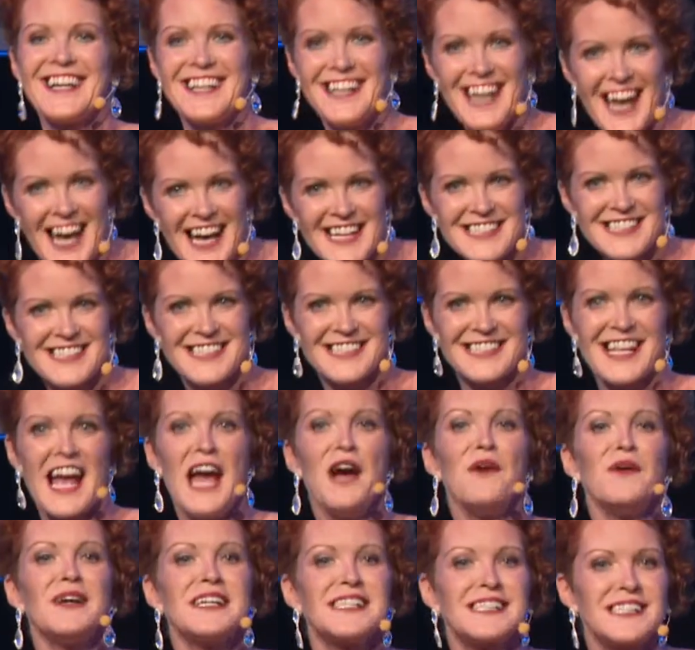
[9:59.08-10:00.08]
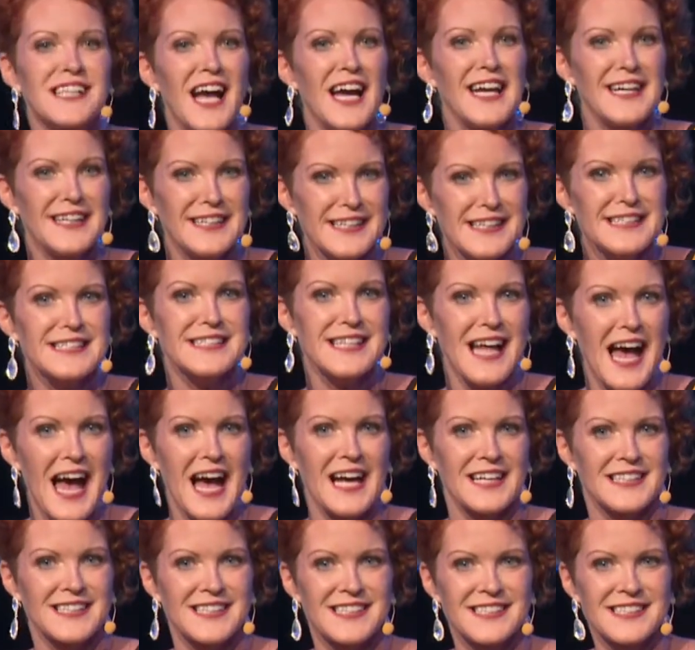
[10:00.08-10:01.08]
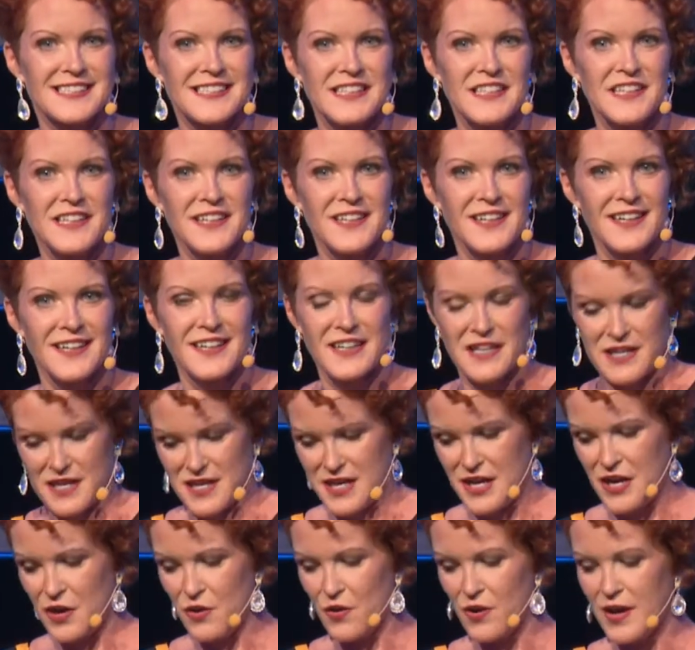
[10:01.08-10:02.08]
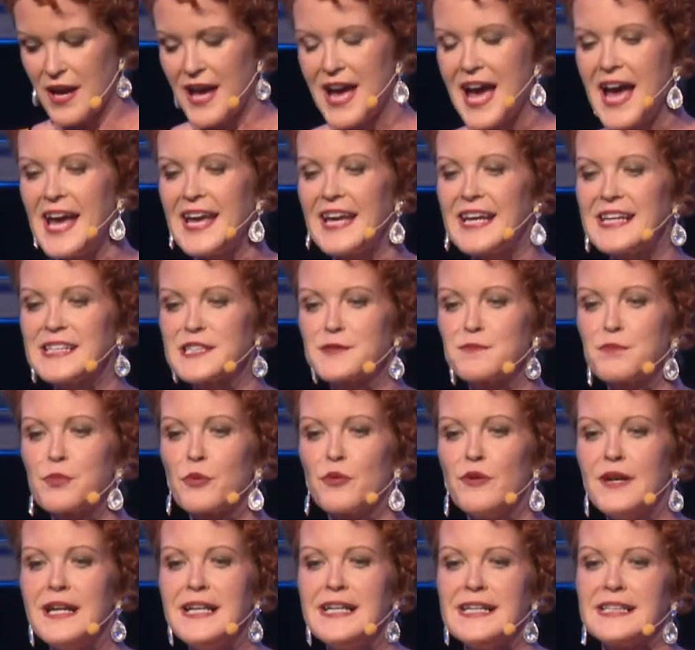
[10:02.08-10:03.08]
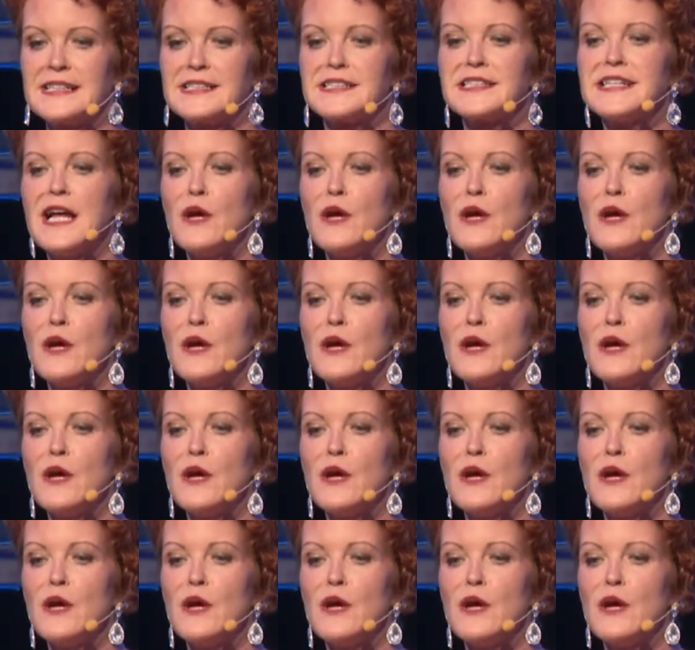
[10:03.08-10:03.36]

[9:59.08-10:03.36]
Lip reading: Yes, how exciting is that? Okay, it's brilliant.